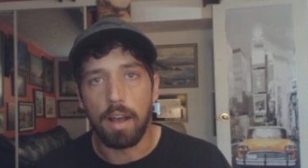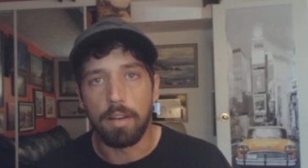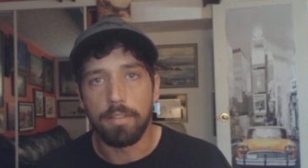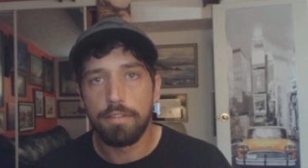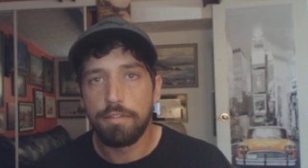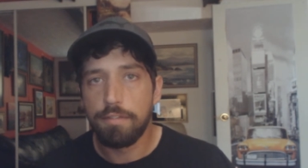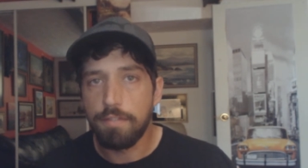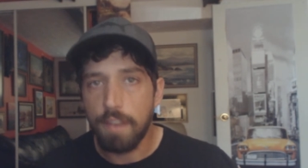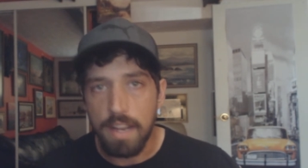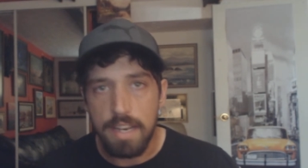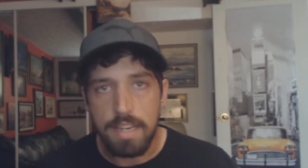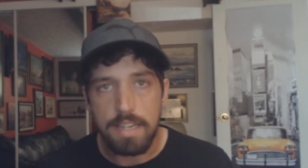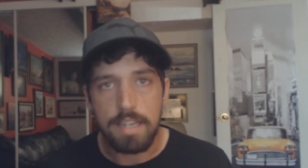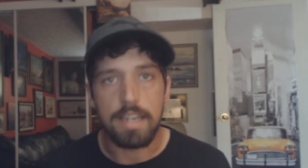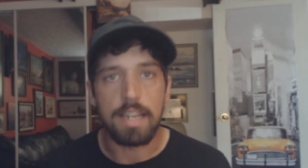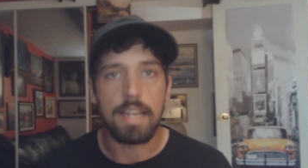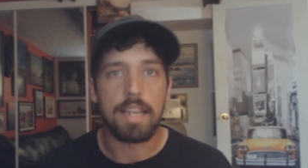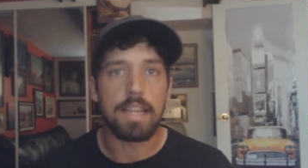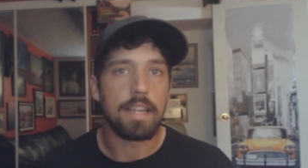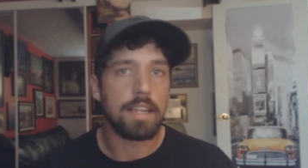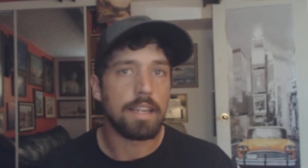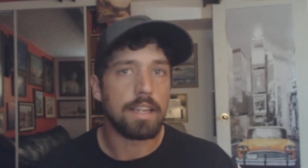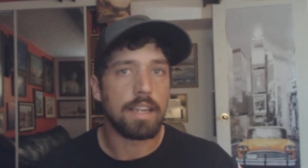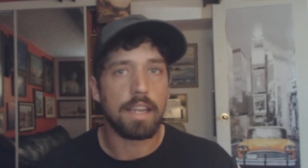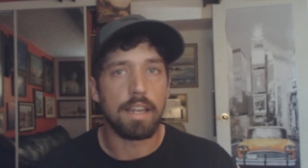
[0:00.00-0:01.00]

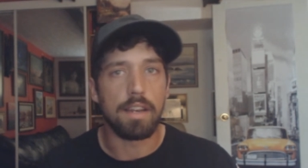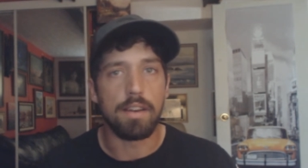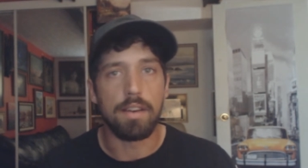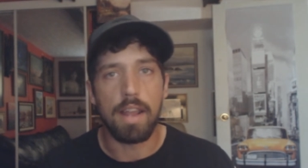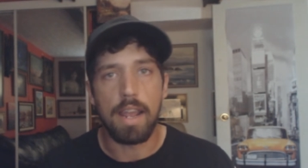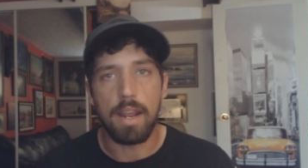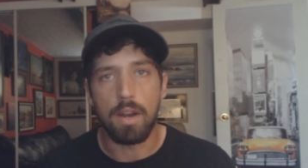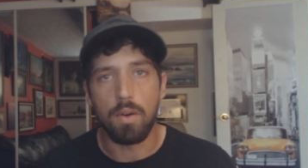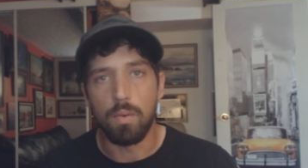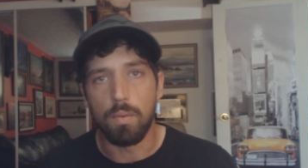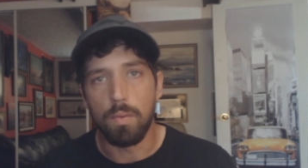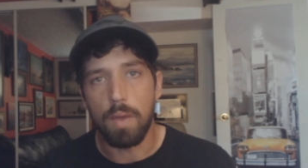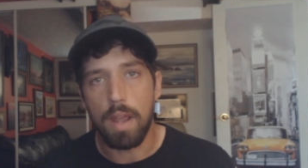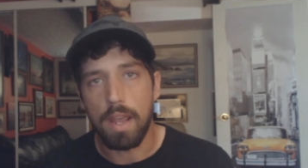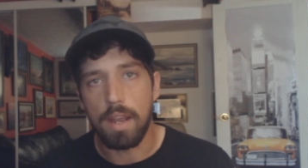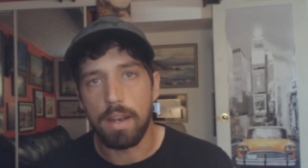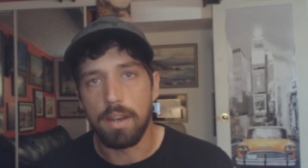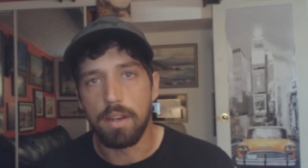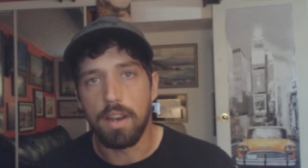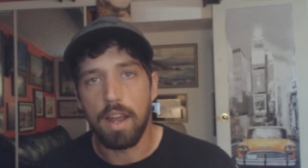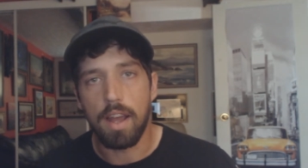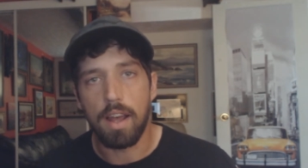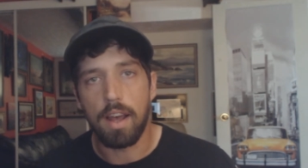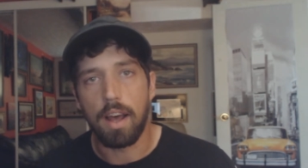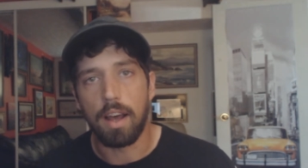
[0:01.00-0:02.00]
funding
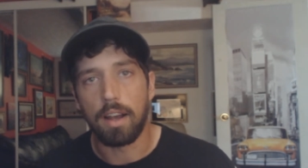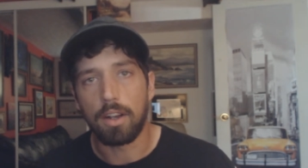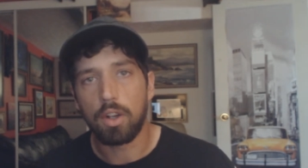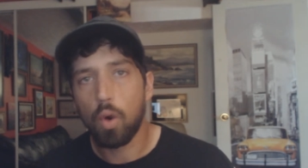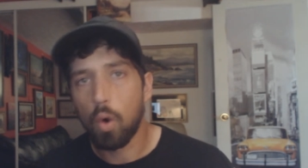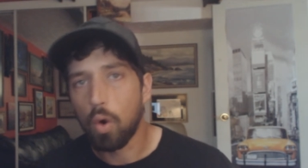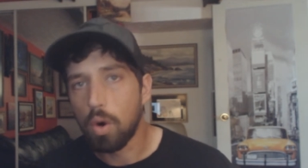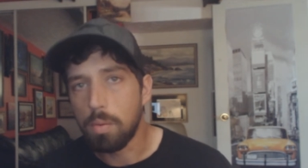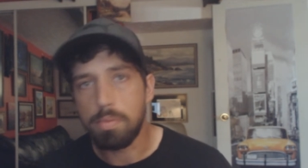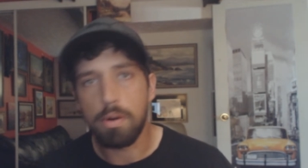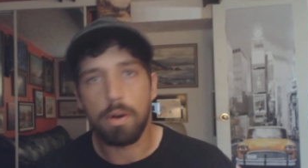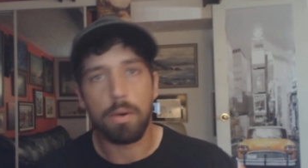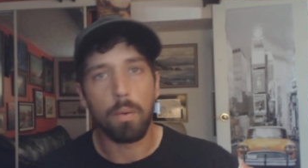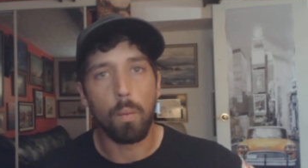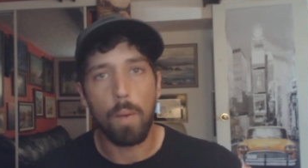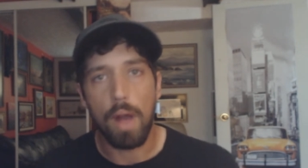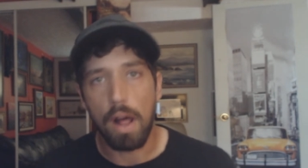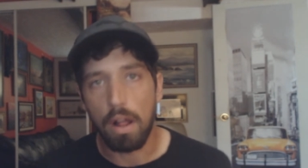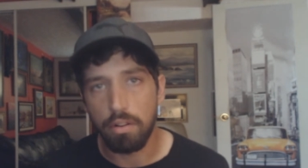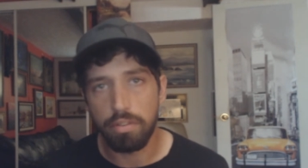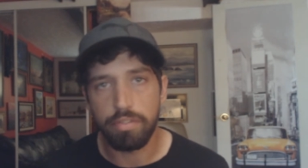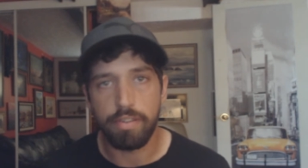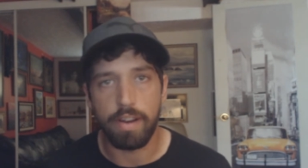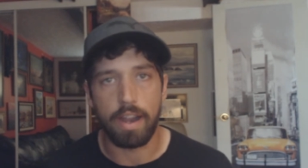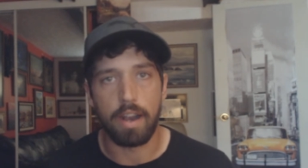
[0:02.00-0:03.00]
and corporate
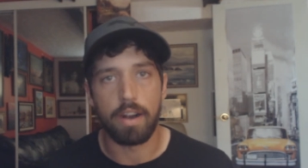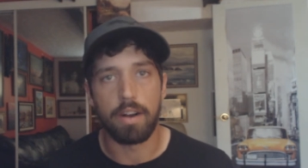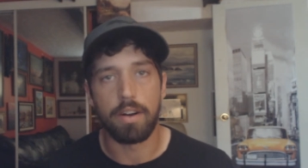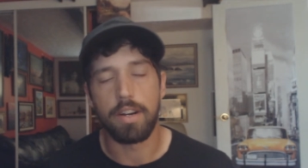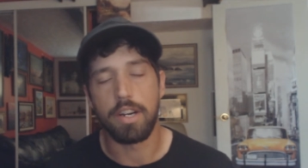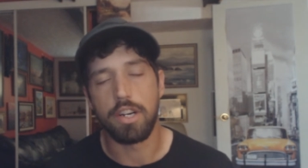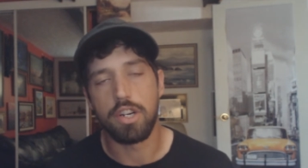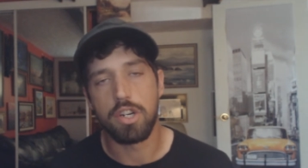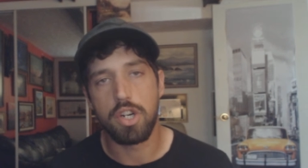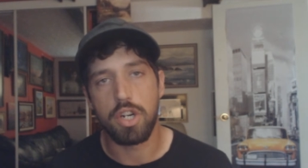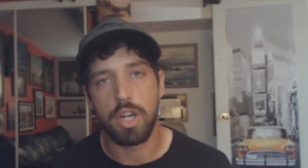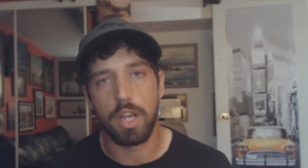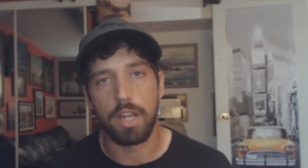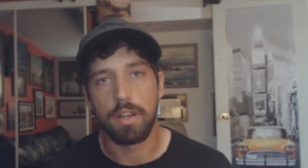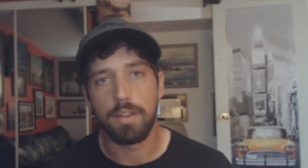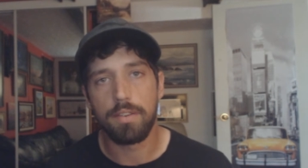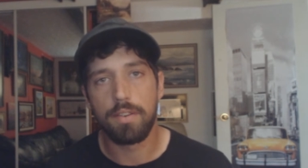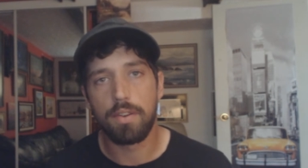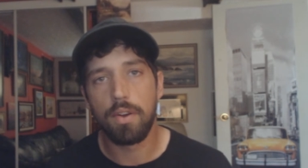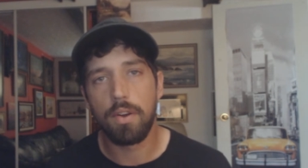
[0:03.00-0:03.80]
welfare and shit.